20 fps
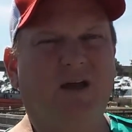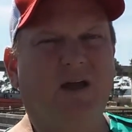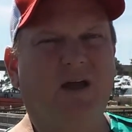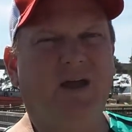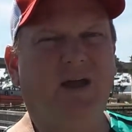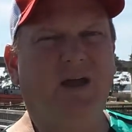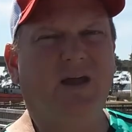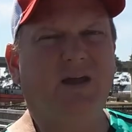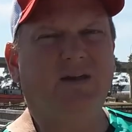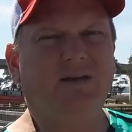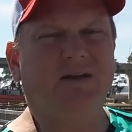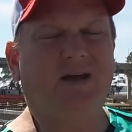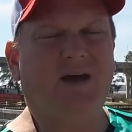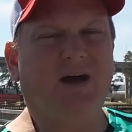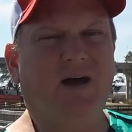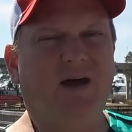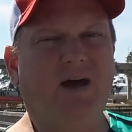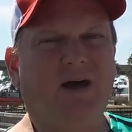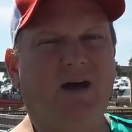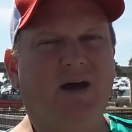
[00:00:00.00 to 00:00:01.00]
And
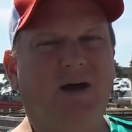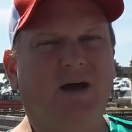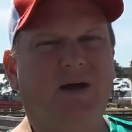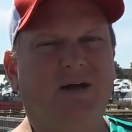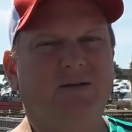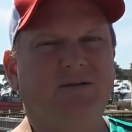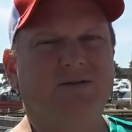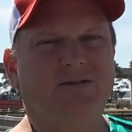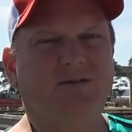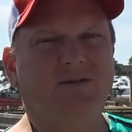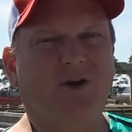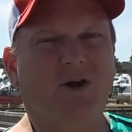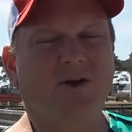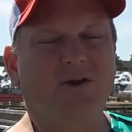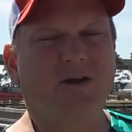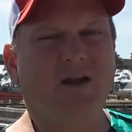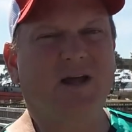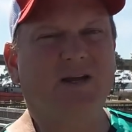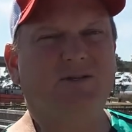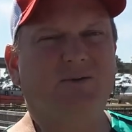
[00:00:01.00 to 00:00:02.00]

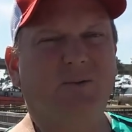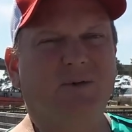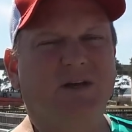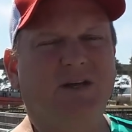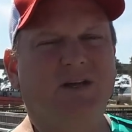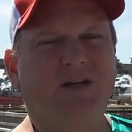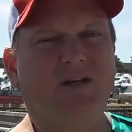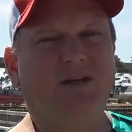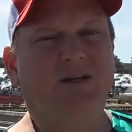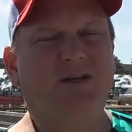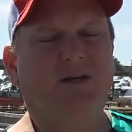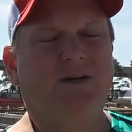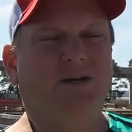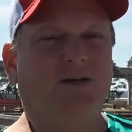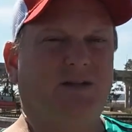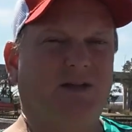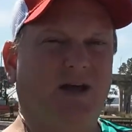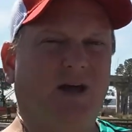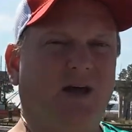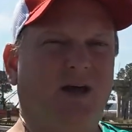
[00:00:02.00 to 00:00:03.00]
starting next week,
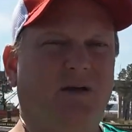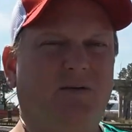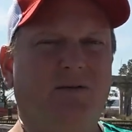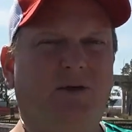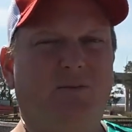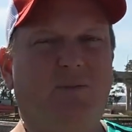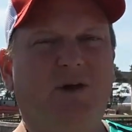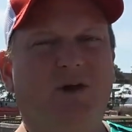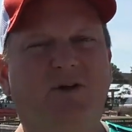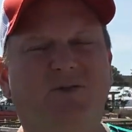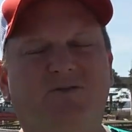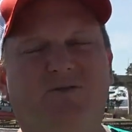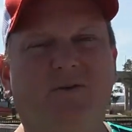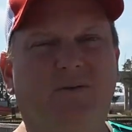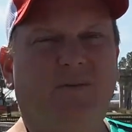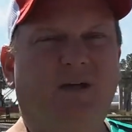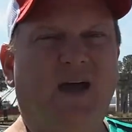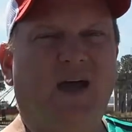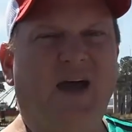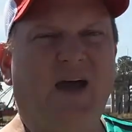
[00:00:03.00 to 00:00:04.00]
the bills
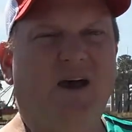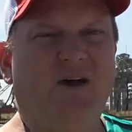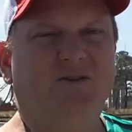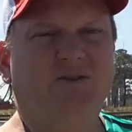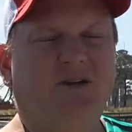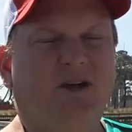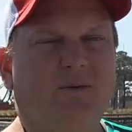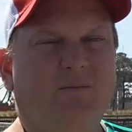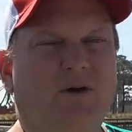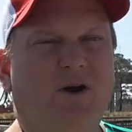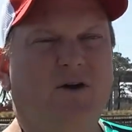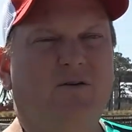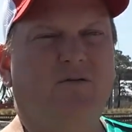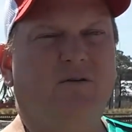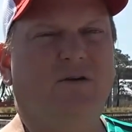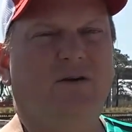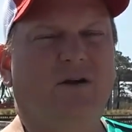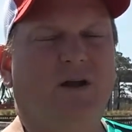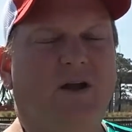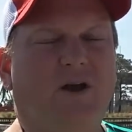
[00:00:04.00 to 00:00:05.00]
from the House come
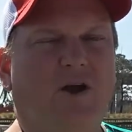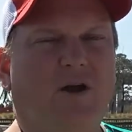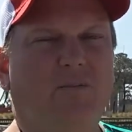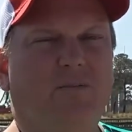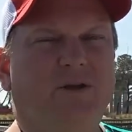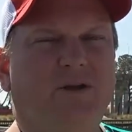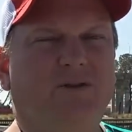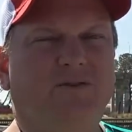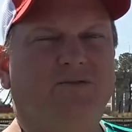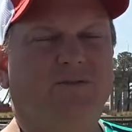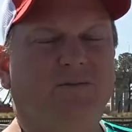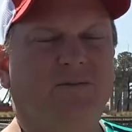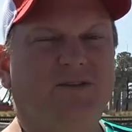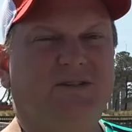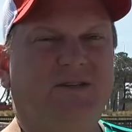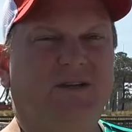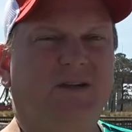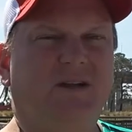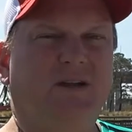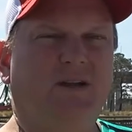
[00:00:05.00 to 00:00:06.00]
over, and our bills from the
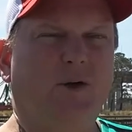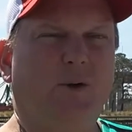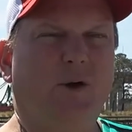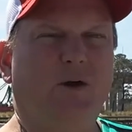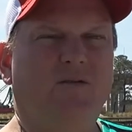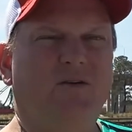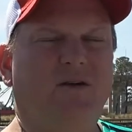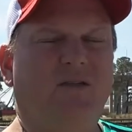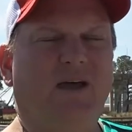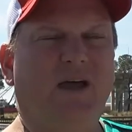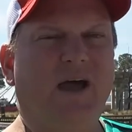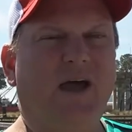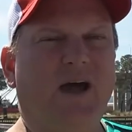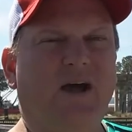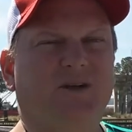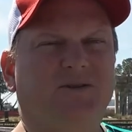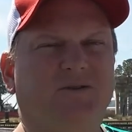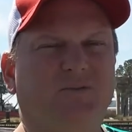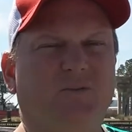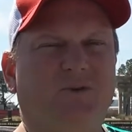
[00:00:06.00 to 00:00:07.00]
Senate go over to the
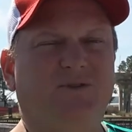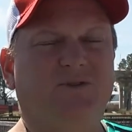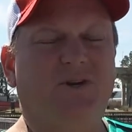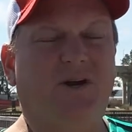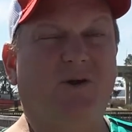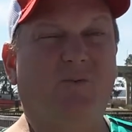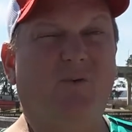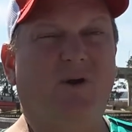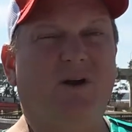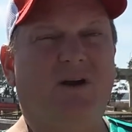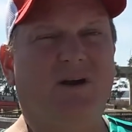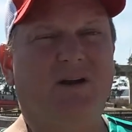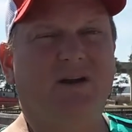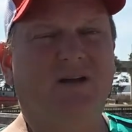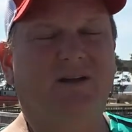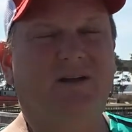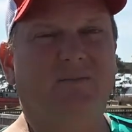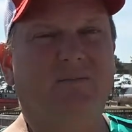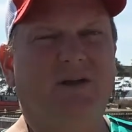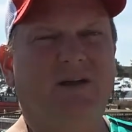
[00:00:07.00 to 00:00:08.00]
House, and we'll start working
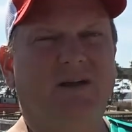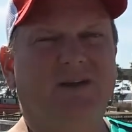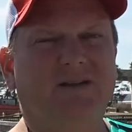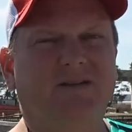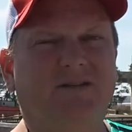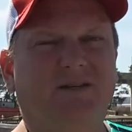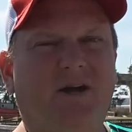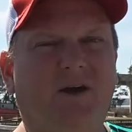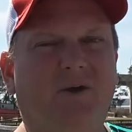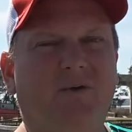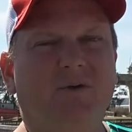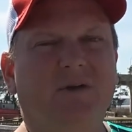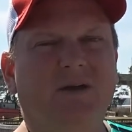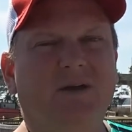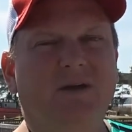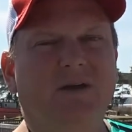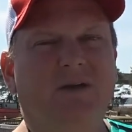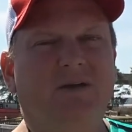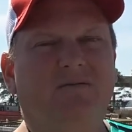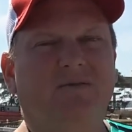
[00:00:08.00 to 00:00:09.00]
in committee. So
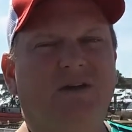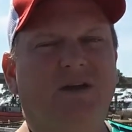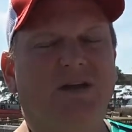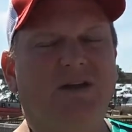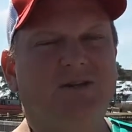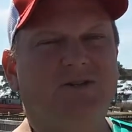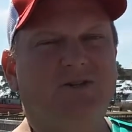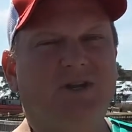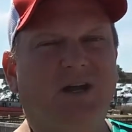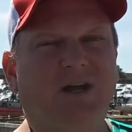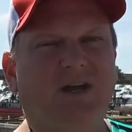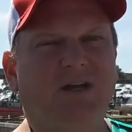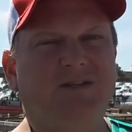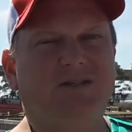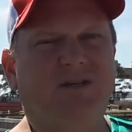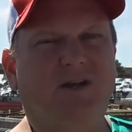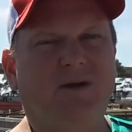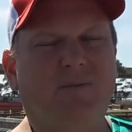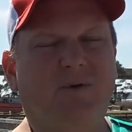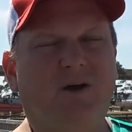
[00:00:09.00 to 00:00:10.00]
if you get a
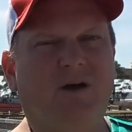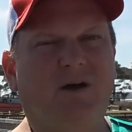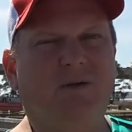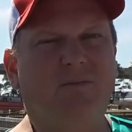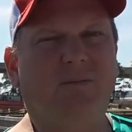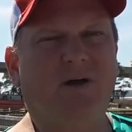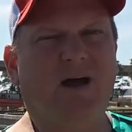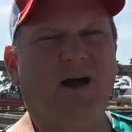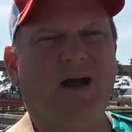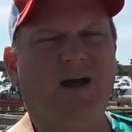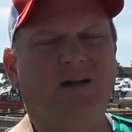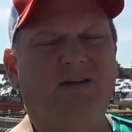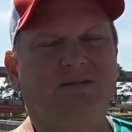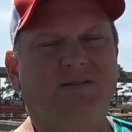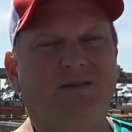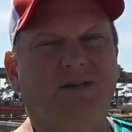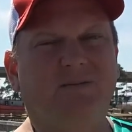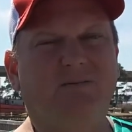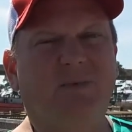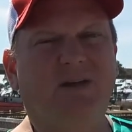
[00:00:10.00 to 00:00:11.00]
chance, come on by,
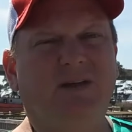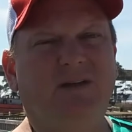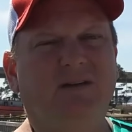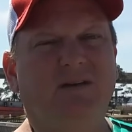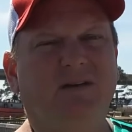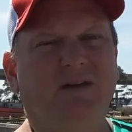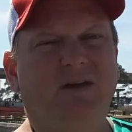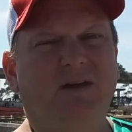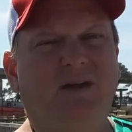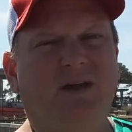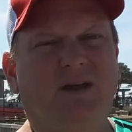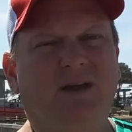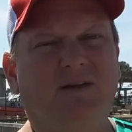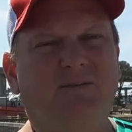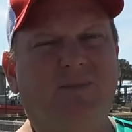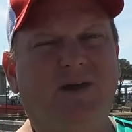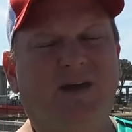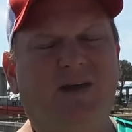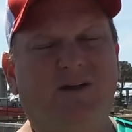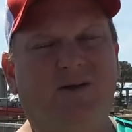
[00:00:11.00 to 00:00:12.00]
send me
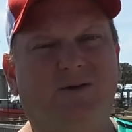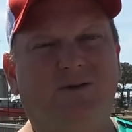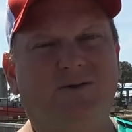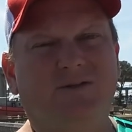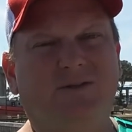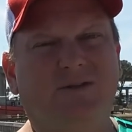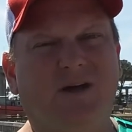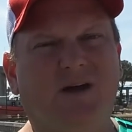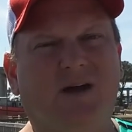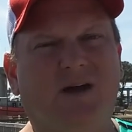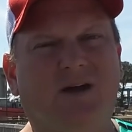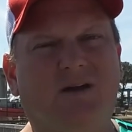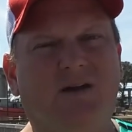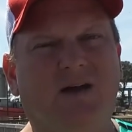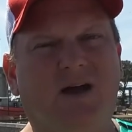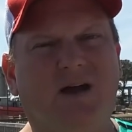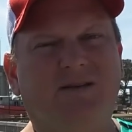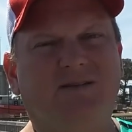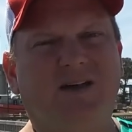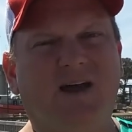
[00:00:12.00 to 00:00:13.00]
emails,
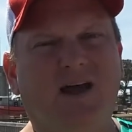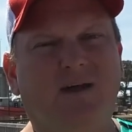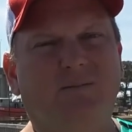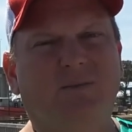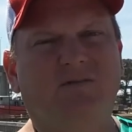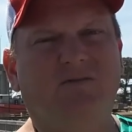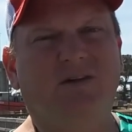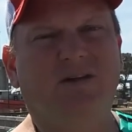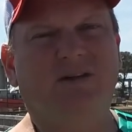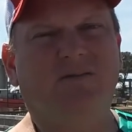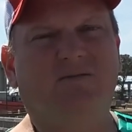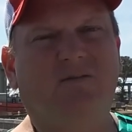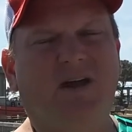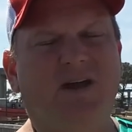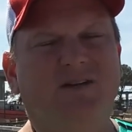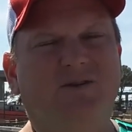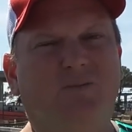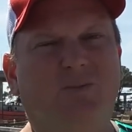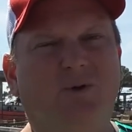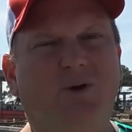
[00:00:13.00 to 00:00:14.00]
contact me via
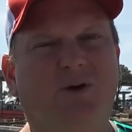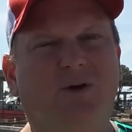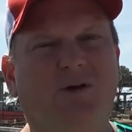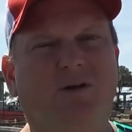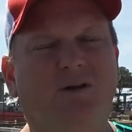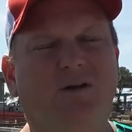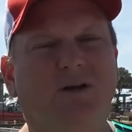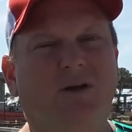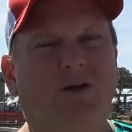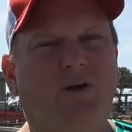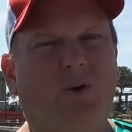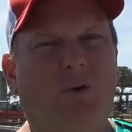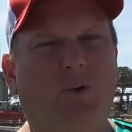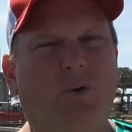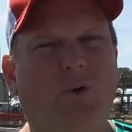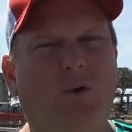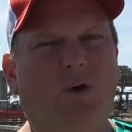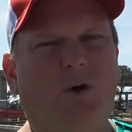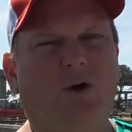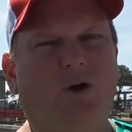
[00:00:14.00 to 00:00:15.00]
Facebook,
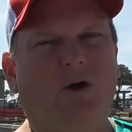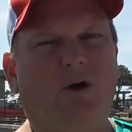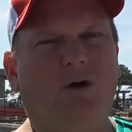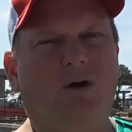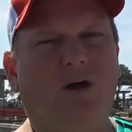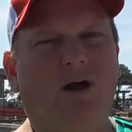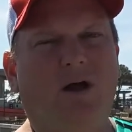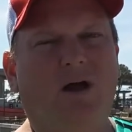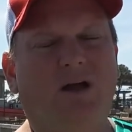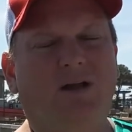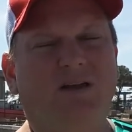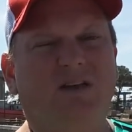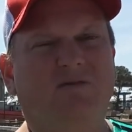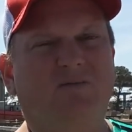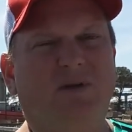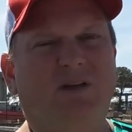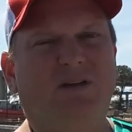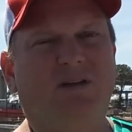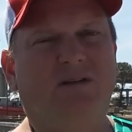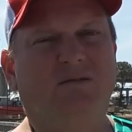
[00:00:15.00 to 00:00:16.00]
or
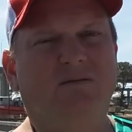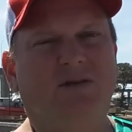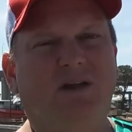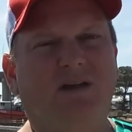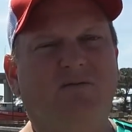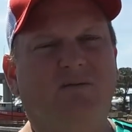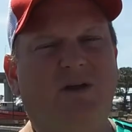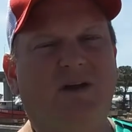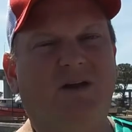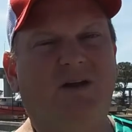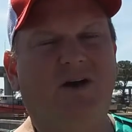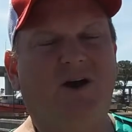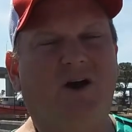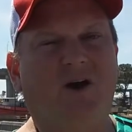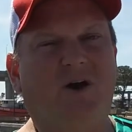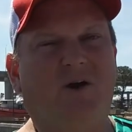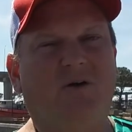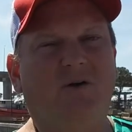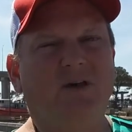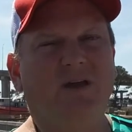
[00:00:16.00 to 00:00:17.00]
give me a
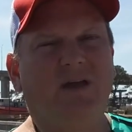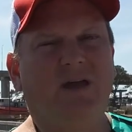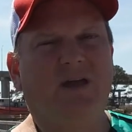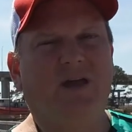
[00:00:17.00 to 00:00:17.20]
call.